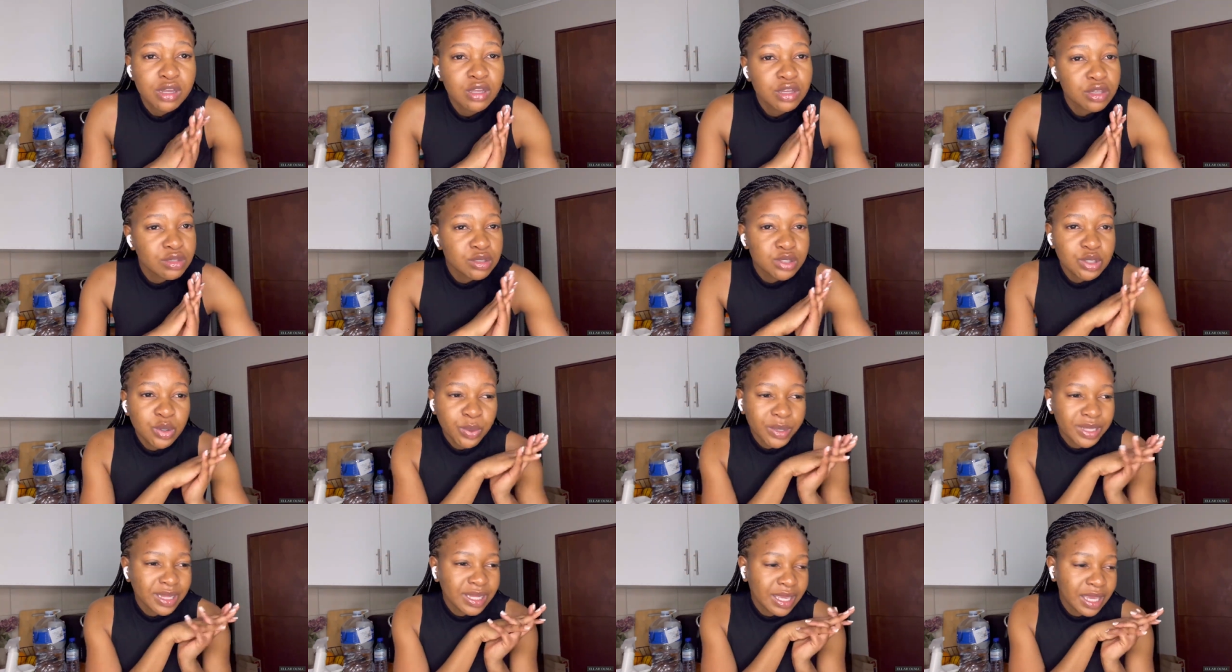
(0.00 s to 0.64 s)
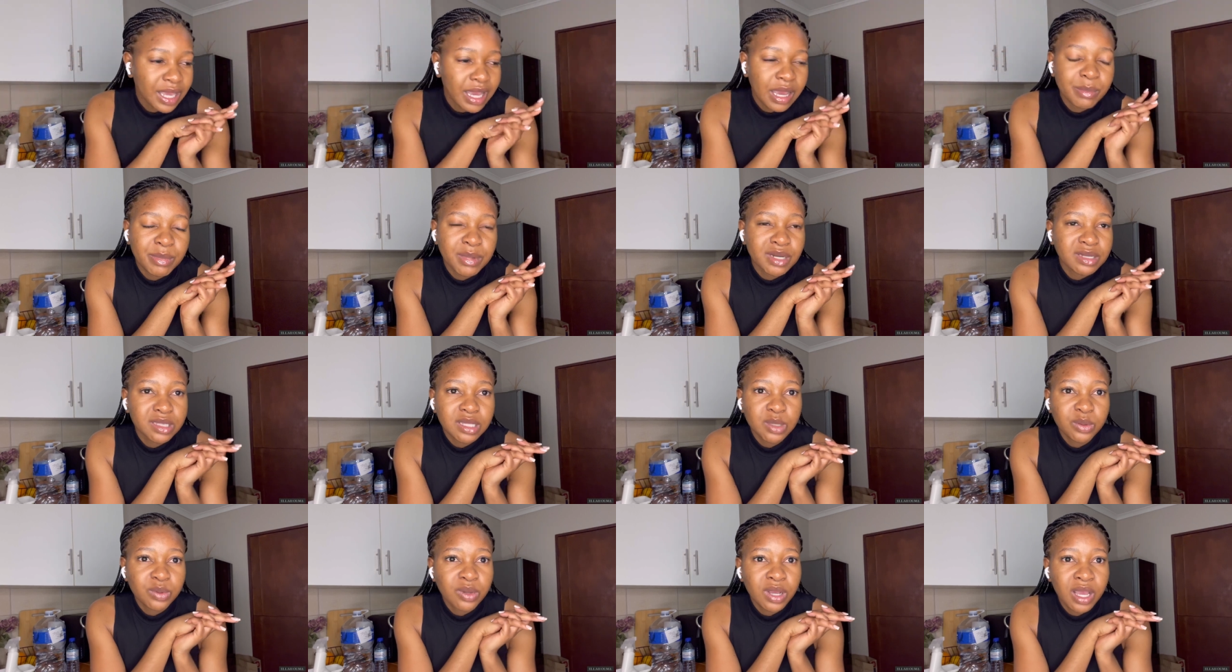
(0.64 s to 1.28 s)
so when they come
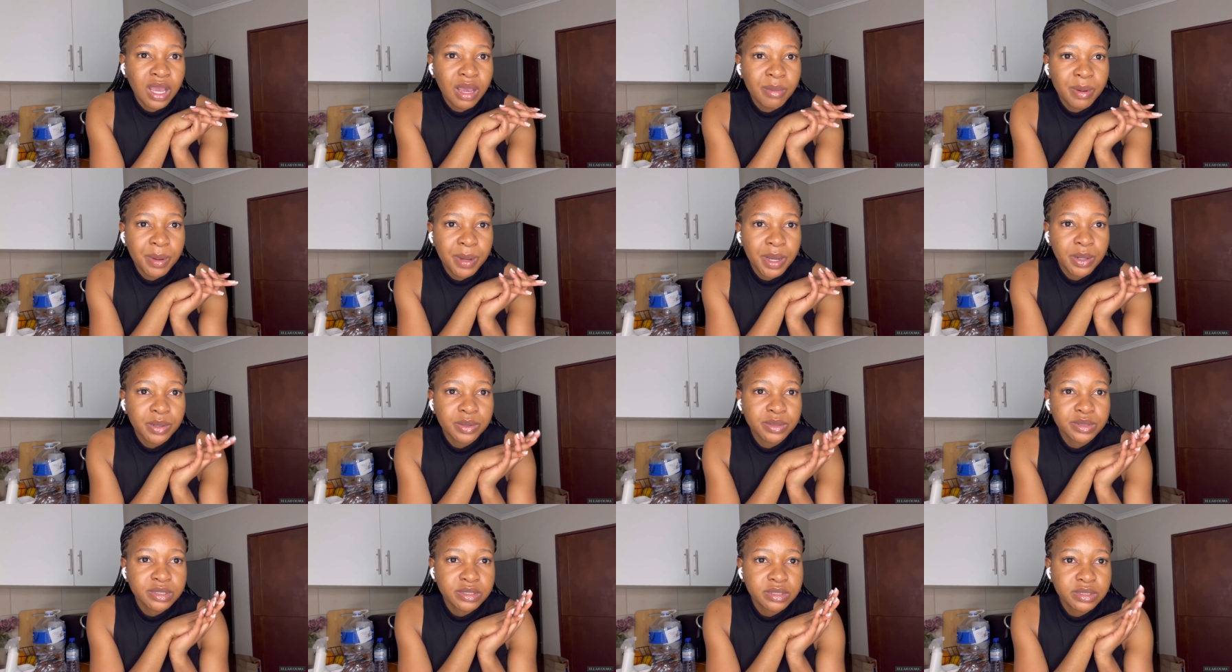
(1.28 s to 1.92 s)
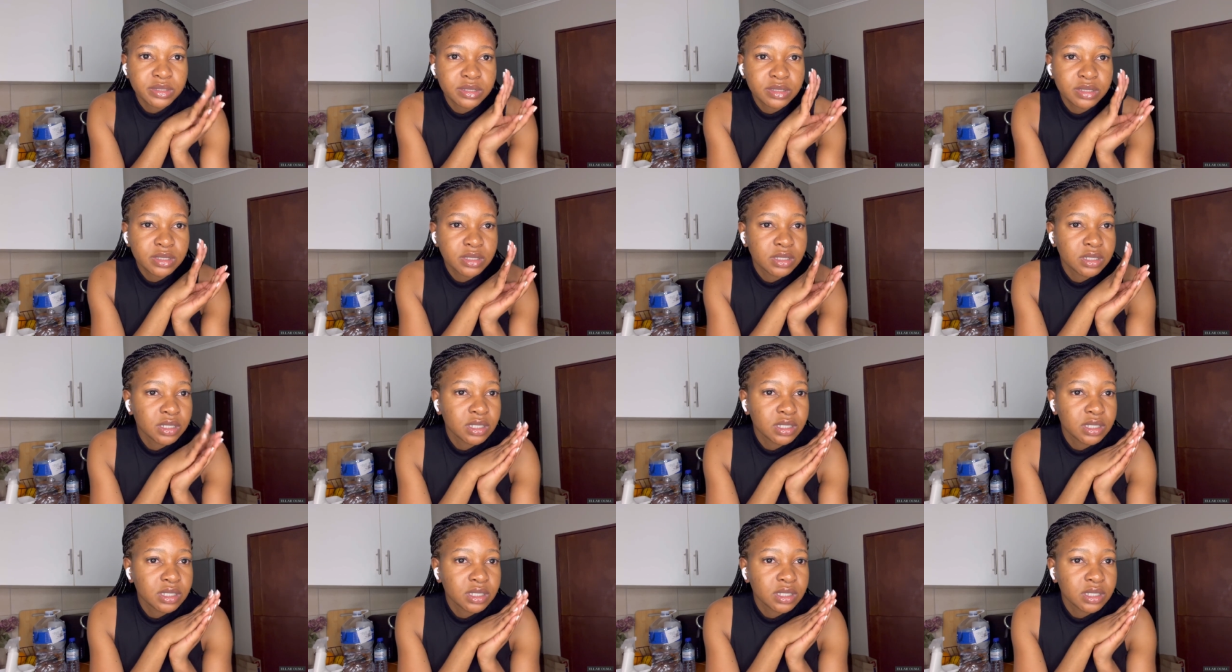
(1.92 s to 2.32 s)
out they will come out